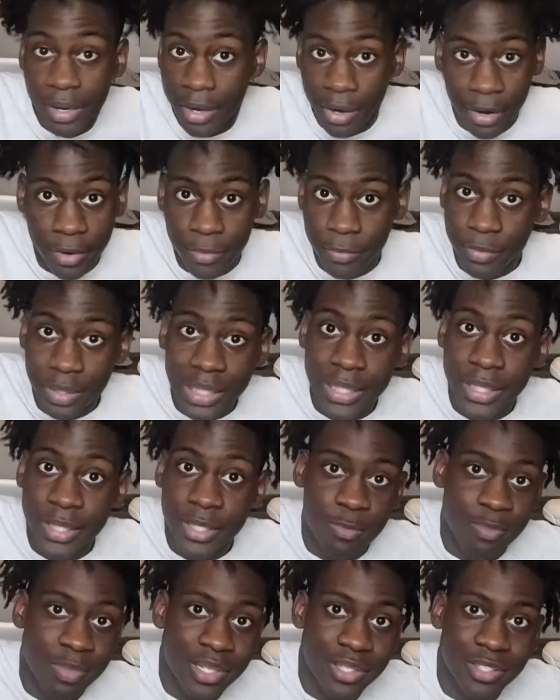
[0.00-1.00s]
are really
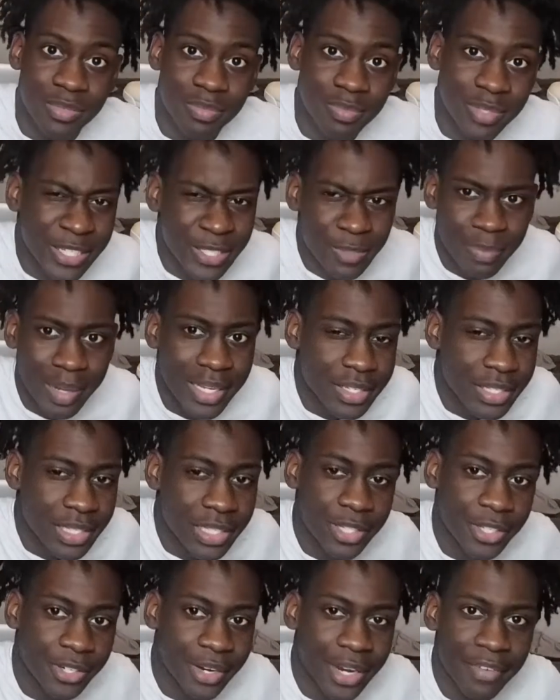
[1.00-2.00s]
inexpensive. Just
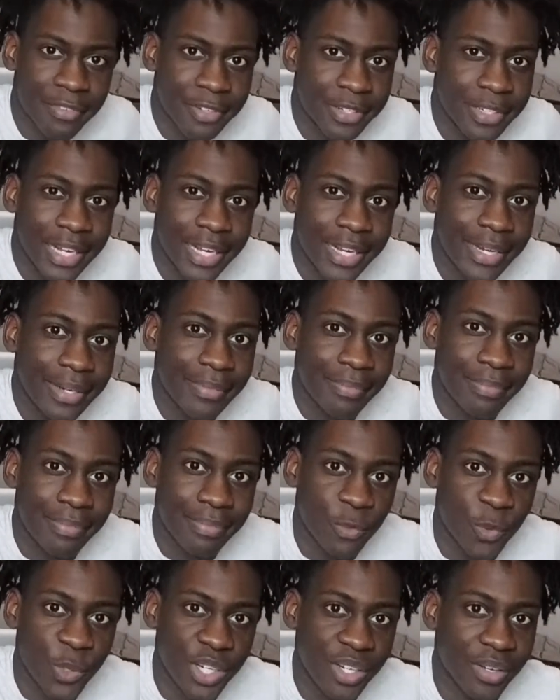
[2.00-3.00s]
basically your everyday
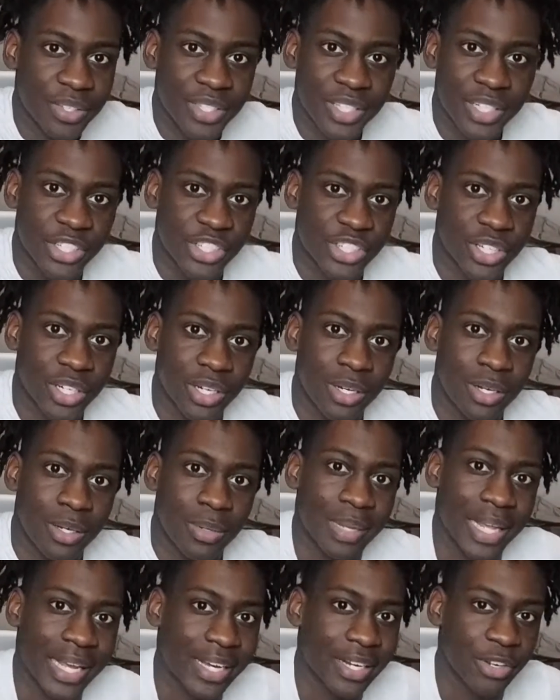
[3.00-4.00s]
when you go to the
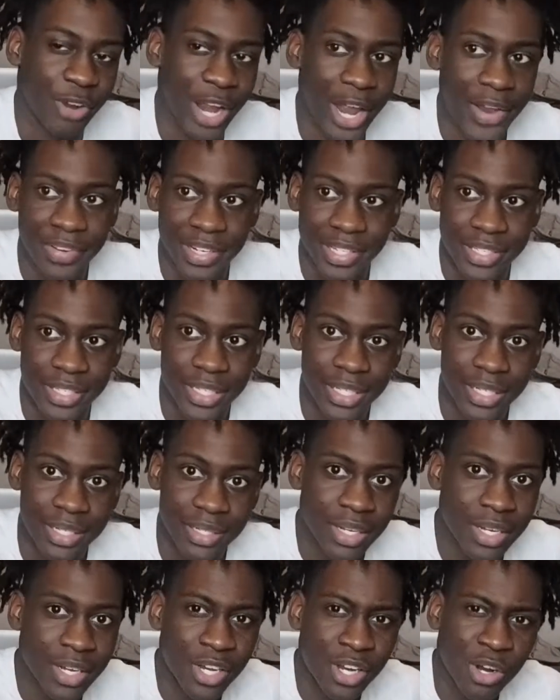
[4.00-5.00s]
um, like a graphic tee
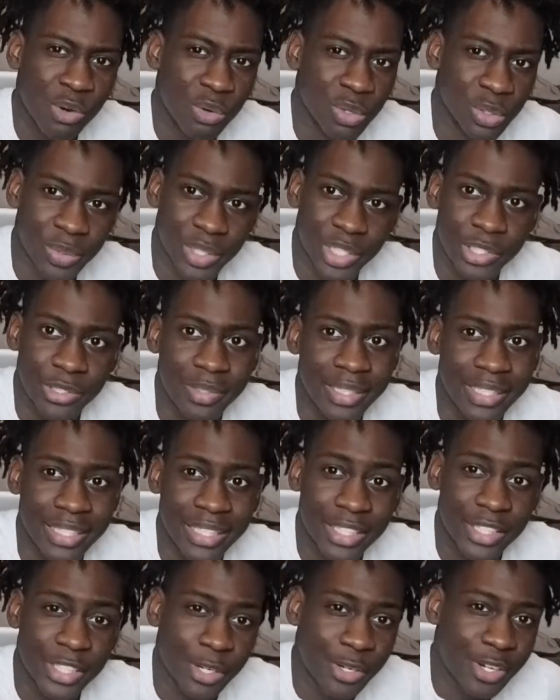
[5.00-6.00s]
will run you a
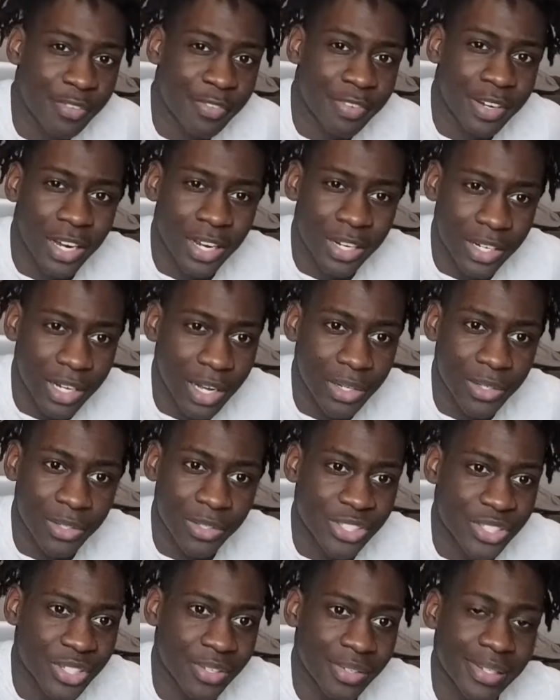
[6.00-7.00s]
good $35
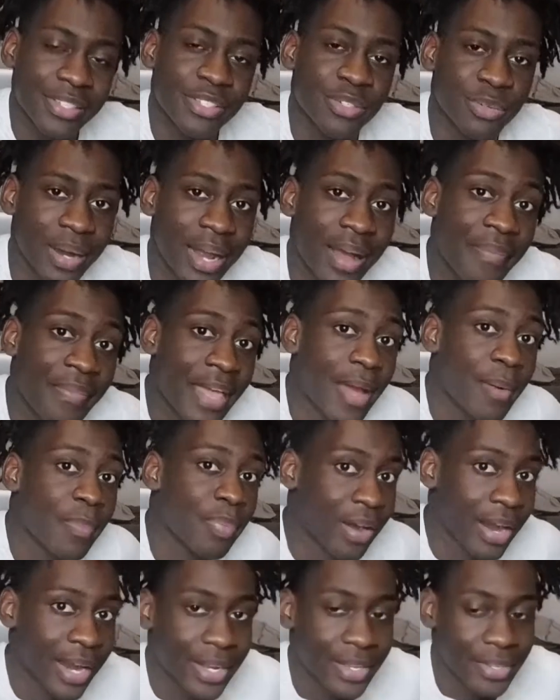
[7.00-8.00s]
so it's around that
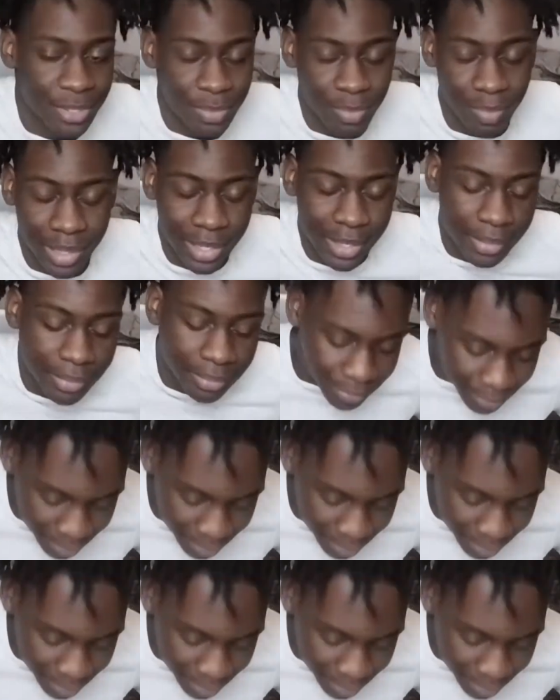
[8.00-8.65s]
price but